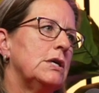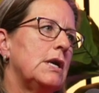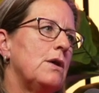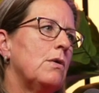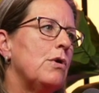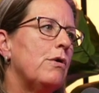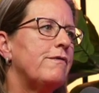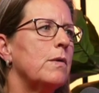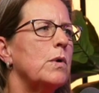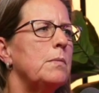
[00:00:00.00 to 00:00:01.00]
I don't know
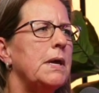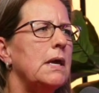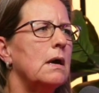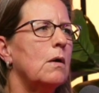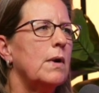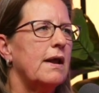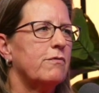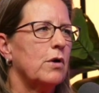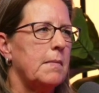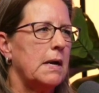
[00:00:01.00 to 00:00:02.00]
if it would be a
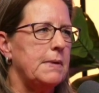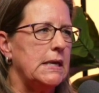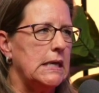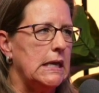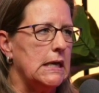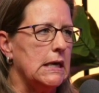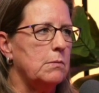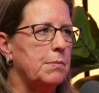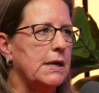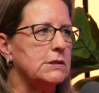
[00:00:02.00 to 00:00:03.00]
whenever it might be needed,
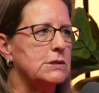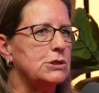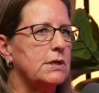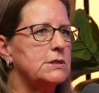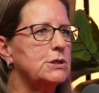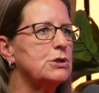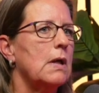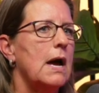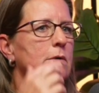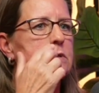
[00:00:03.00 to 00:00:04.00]
because the
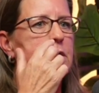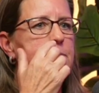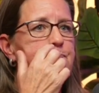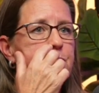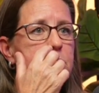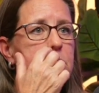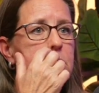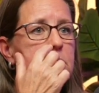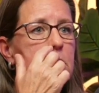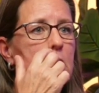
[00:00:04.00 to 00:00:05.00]
transitional housing
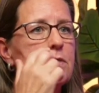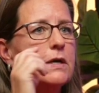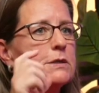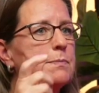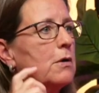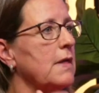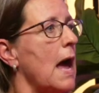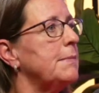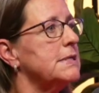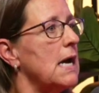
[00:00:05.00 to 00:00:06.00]
that is
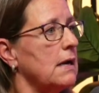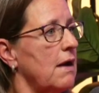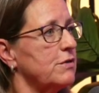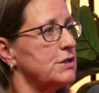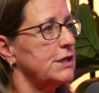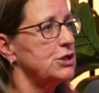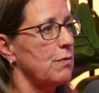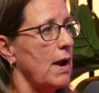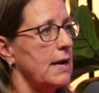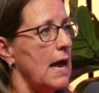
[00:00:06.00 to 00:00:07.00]
part of the Habitat
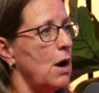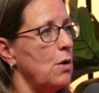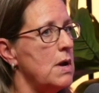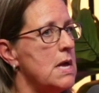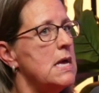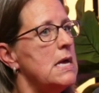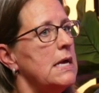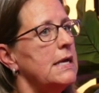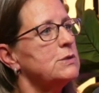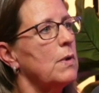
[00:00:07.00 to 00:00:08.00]
conversation right now
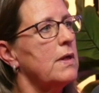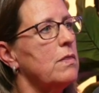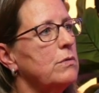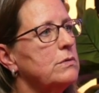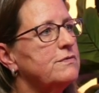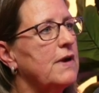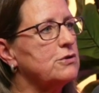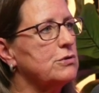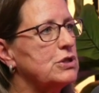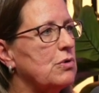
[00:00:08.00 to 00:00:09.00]
is when those
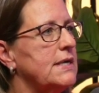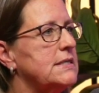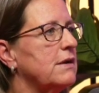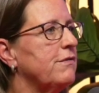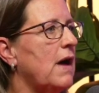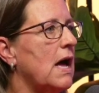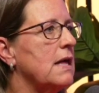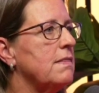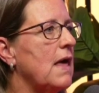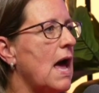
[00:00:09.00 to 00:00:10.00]
veterans are
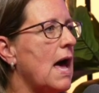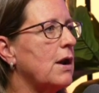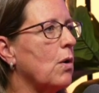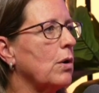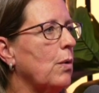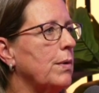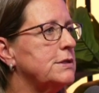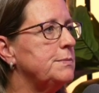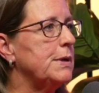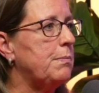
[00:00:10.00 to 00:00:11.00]
identified that are going to be
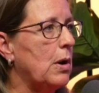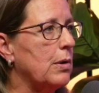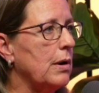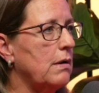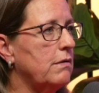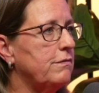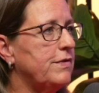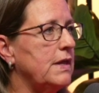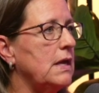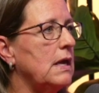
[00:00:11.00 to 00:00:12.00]
a part of
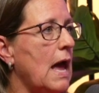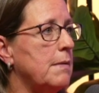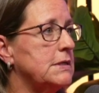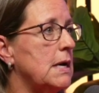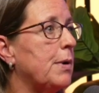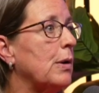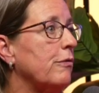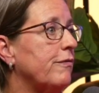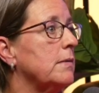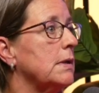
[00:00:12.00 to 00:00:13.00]
the Habitat Partner
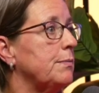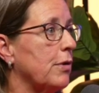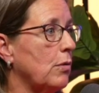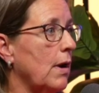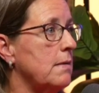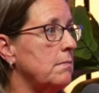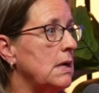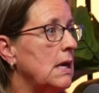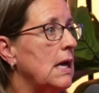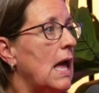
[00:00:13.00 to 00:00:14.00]
Family Program,
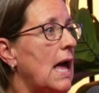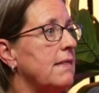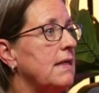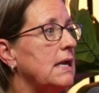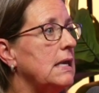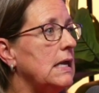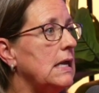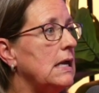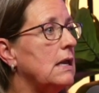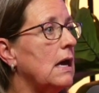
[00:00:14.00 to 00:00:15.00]
and they
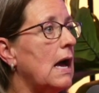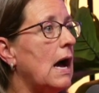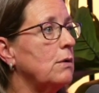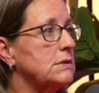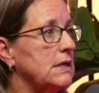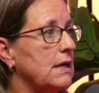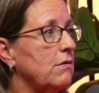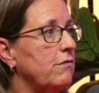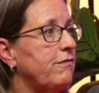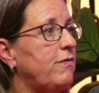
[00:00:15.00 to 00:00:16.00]
need housing
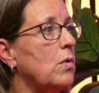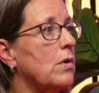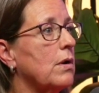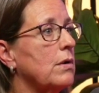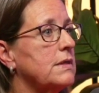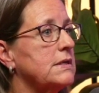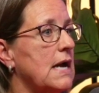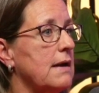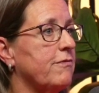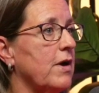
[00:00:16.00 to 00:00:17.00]
for the
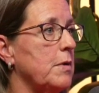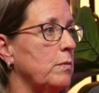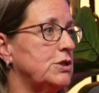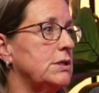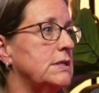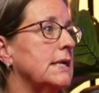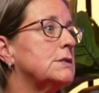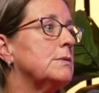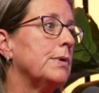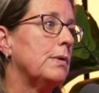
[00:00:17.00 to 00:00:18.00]
time frame in which it takes
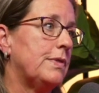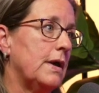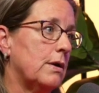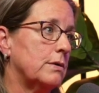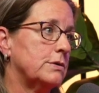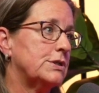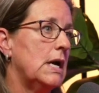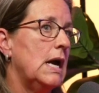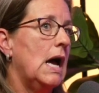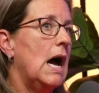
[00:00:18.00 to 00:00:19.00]
to build theirs.
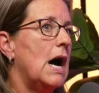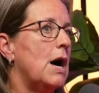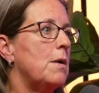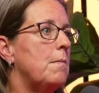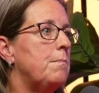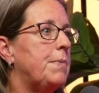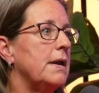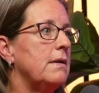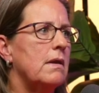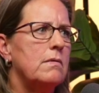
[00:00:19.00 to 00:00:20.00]
But
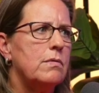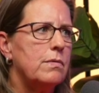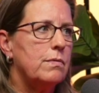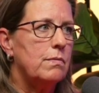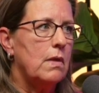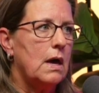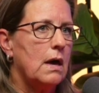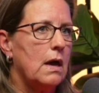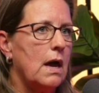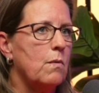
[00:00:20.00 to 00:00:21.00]

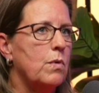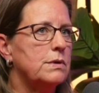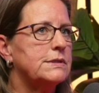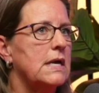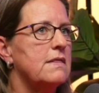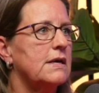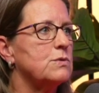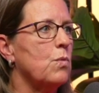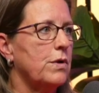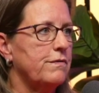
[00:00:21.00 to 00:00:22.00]
I will say that's
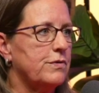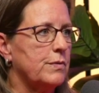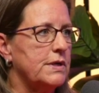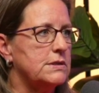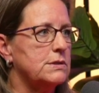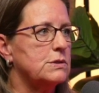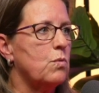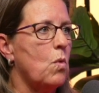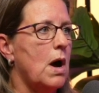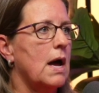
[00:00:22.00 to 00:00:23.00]
one of the reasons
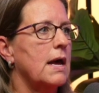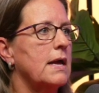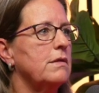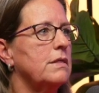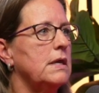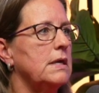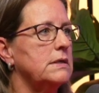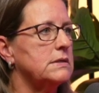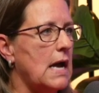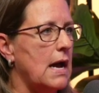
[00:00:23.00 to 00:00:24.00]
why
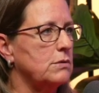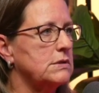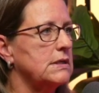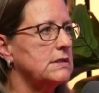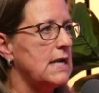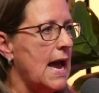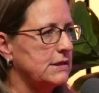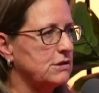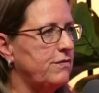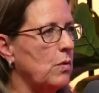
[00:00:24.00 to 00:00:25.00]
these housing
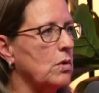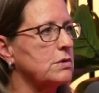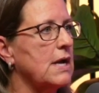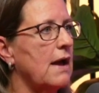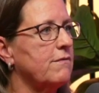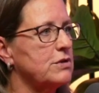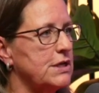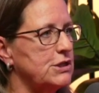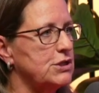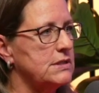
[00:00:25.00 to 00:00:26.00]
task force
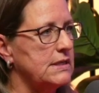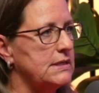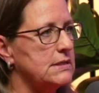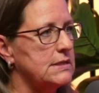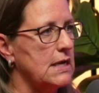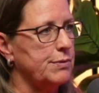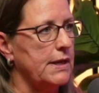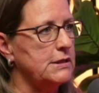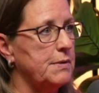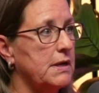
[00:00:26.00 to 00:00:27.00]
conversations need to take
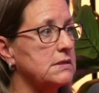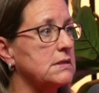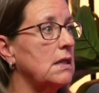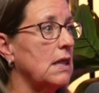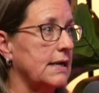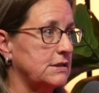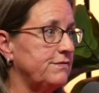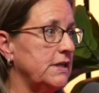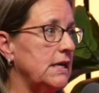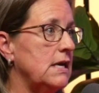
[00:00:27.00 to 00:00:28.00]
place, because
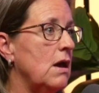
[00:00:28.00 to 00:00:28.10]
collectively,